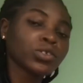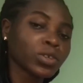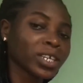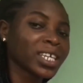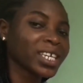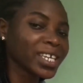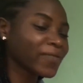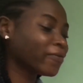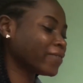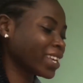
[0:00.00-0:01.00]
So
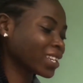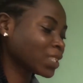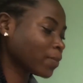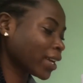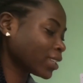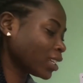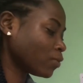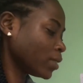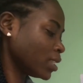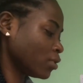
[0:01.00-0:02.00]
if the
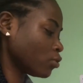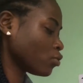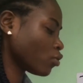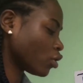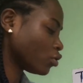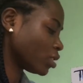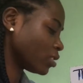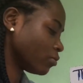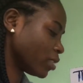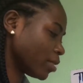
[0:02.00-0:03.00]
expected weight is
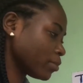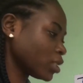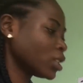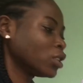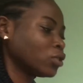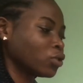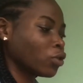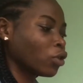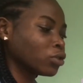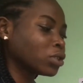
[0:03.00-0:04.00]
200 grams,
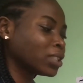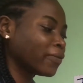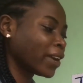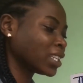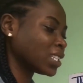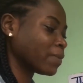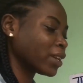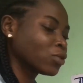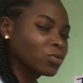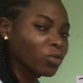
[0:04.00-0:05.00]
you also divide this
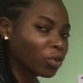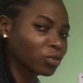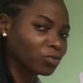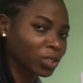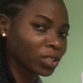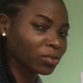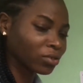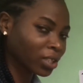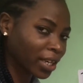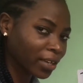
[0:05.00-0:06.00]
by 200,
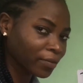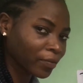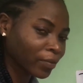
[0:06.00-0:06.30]
okay?